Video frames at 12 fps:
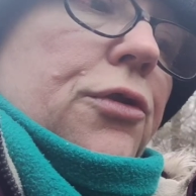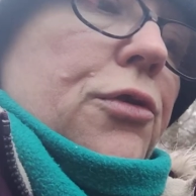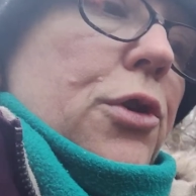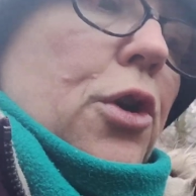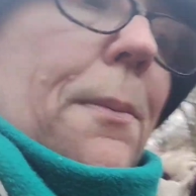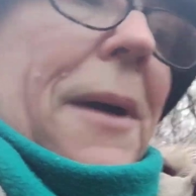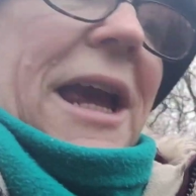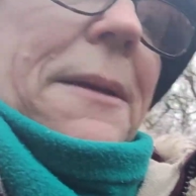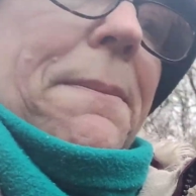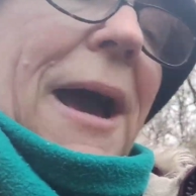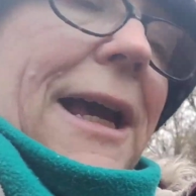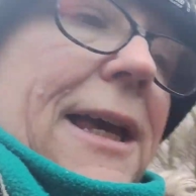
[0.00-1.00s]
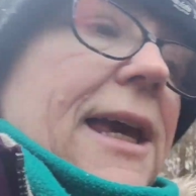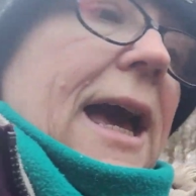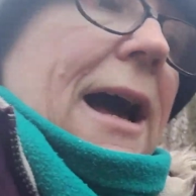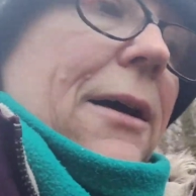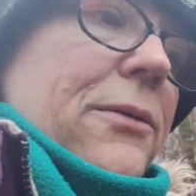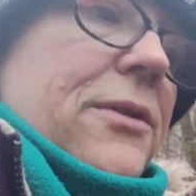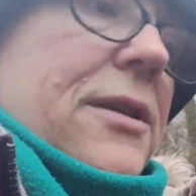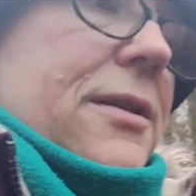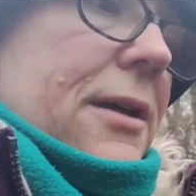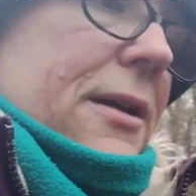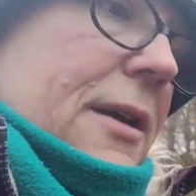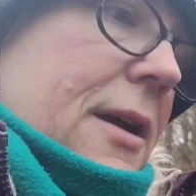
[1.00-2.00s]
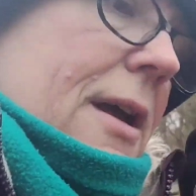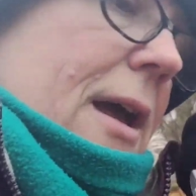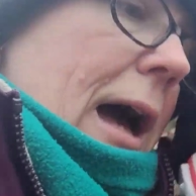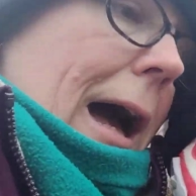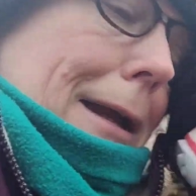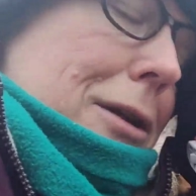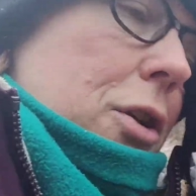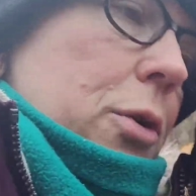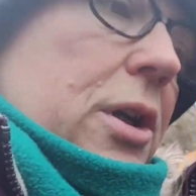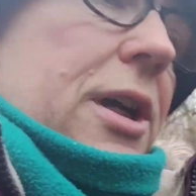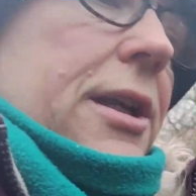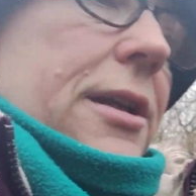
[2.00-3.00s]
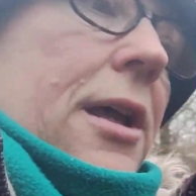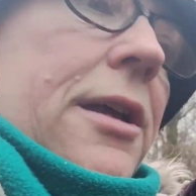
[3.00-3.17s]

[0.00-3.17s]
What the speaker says: through your main bank account and you can